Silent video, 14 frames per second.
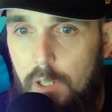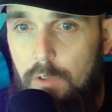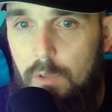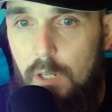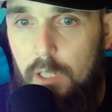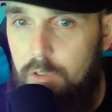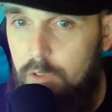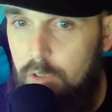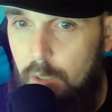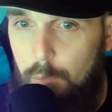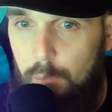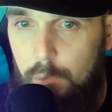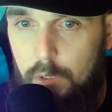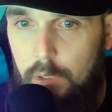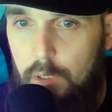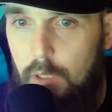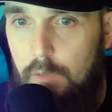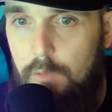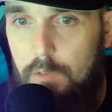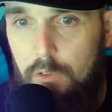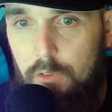right direction. I really
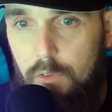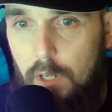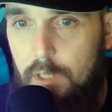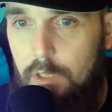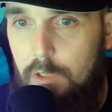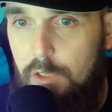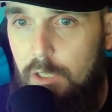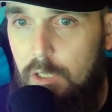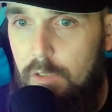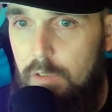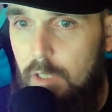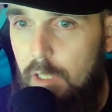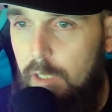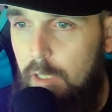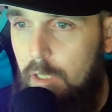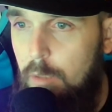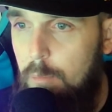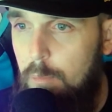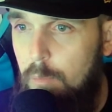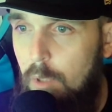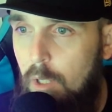love the strategy he's
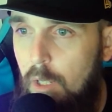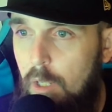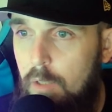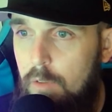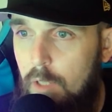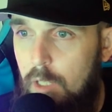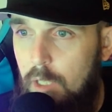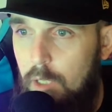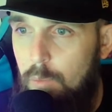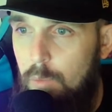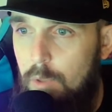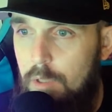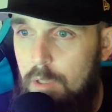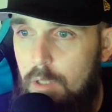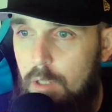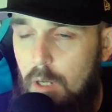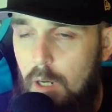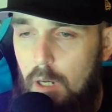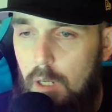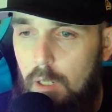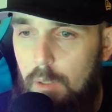taken with
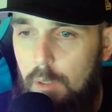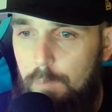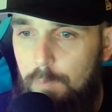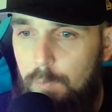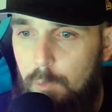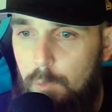the